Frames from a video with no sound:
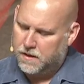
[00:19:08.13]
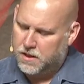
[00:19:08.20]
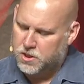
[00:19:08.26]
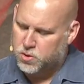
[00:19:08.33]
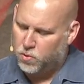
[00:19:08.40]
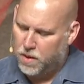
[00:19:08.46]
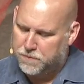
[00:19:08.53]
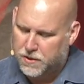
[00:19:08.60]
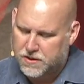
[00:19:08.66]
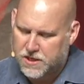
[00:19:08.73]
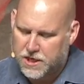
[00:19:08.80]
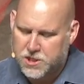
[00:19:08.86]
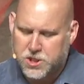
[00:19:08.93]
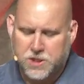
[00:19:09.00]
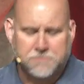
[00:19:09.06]
His
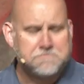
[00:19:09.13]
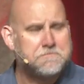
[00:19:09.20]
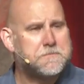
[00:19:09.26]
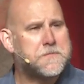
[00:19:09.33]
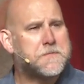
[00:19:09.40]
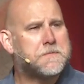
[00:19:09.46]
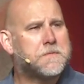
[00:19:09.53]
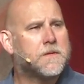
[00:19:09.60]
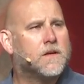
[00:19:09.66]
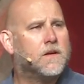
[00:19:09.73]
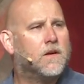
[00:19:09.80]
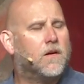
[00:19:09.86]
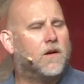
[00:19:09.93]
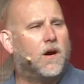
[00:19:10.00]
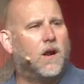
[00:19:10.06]
reputation,
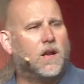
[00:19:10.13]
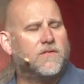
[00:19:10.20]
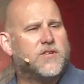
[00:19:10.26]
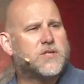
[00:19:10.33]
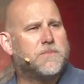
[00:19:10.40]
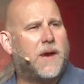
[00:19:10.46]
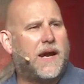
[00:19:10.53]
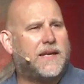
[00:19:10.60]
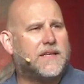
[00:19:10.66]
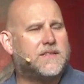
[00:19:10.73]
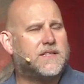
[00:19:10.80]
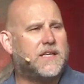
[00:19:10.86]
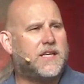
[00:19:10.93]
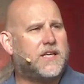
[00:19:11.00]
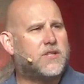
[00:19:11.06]
all of his mighty
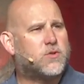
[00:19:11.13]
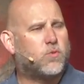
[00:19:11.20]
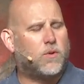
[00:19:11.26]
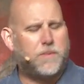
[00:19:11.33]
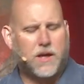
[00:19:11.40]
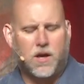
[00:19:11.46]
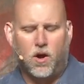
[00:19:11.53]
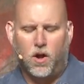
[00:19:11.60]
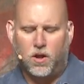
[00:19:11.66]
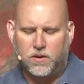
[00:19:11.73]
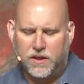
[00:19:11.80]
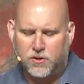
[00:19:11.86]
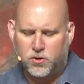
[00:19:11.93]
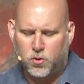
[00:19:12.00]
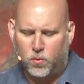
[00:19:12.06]
deeds would be
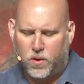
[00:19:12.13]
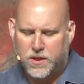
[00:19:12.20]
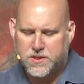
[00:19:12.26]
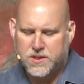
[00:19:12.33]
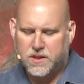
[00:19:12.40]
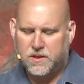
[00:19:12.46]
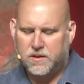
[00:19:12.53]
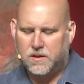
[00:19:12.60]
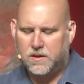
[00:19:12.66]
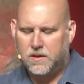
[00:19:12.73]
called into risk.